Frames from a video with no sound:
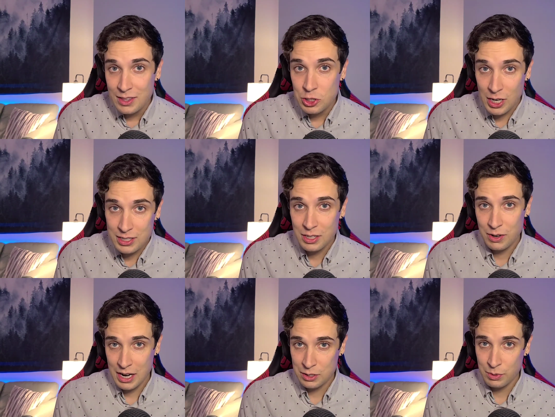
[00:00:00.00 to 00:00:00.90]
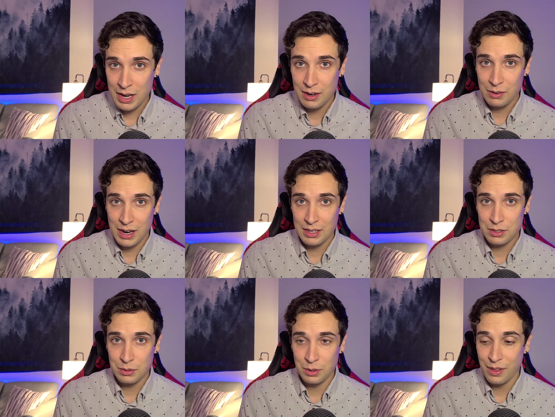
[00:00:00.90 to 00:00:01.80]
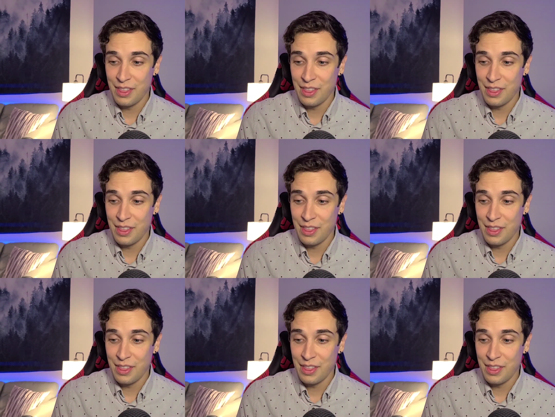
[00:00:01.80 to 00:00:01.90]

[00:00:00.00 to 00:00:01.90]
just to graduate grad school.